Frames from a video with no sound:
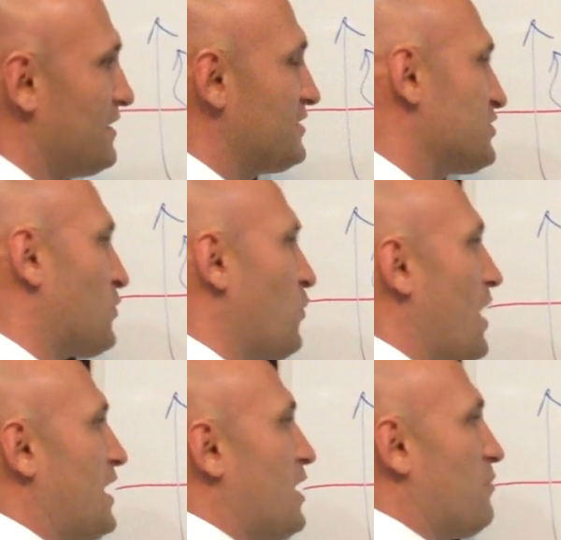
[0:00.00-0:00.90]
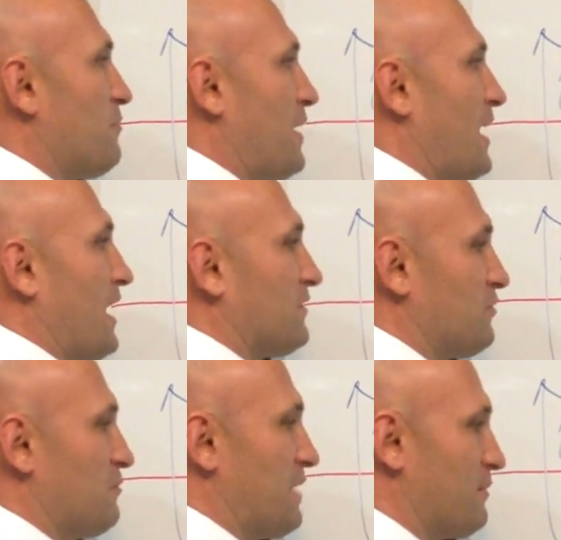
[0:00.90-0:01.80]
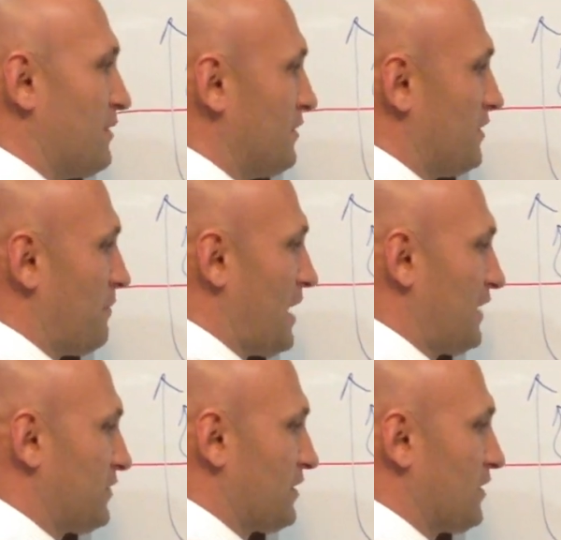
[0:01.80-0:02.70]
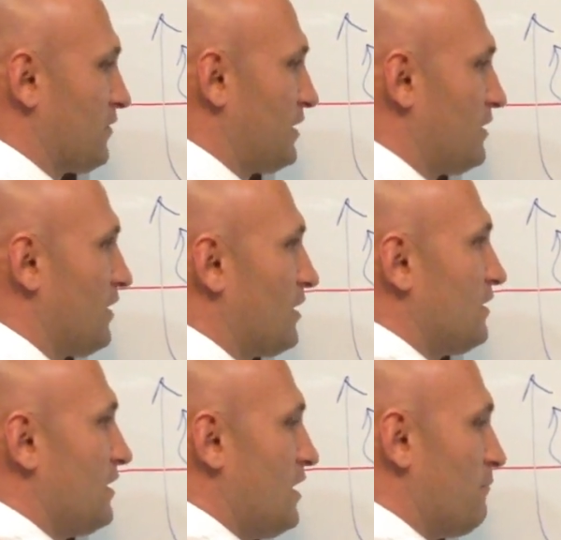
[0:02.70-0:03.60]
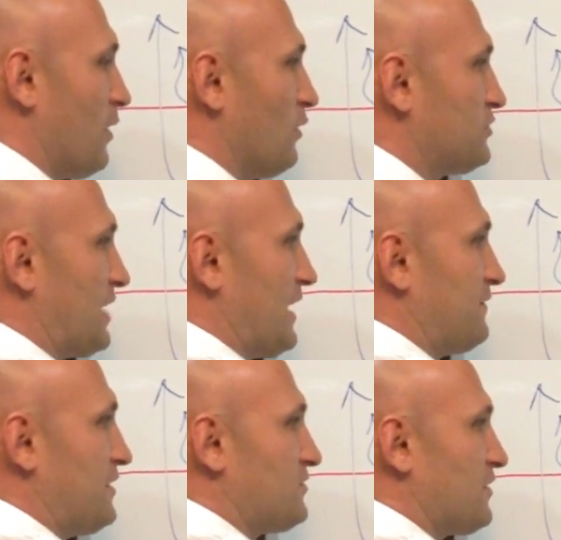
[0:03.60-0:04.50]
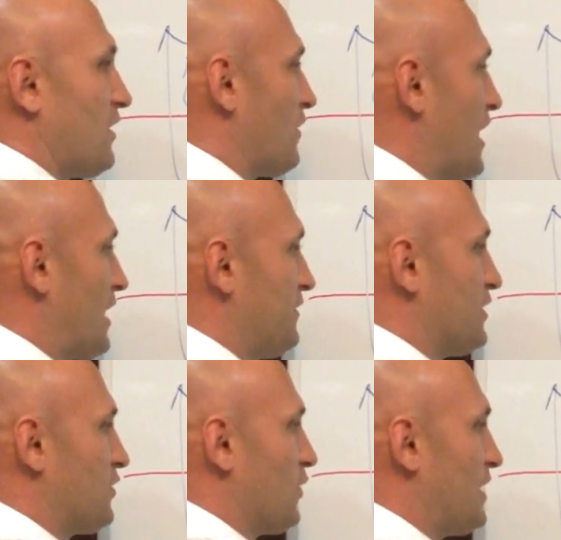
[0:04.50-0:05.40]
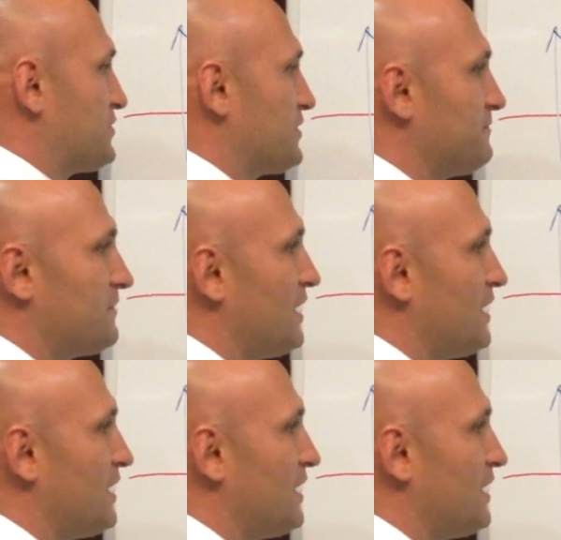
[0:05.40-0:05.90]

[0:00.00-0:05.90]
this is a wide open pass. Remember, the Mikes and the green dog, both safeties are out of the equation.